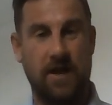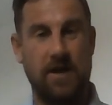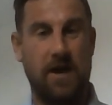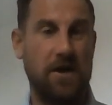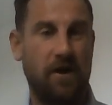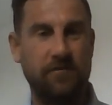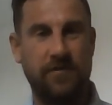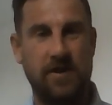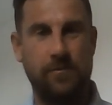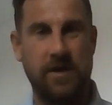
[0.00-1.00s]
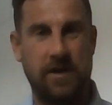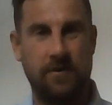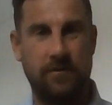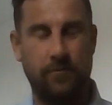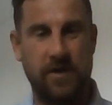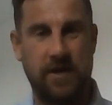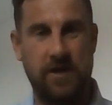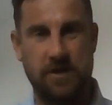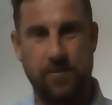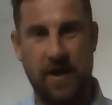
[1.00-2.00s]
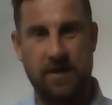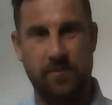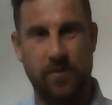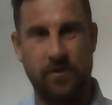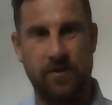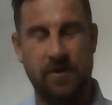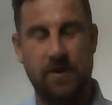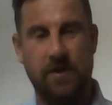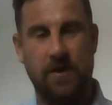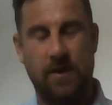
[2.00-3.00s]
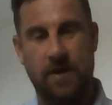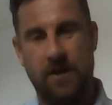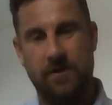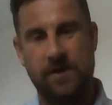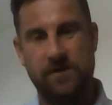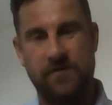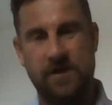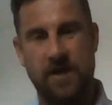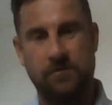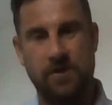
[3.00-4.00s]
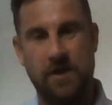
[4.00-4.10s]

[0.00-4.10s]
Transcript: And hopefully we can expand upon these videos.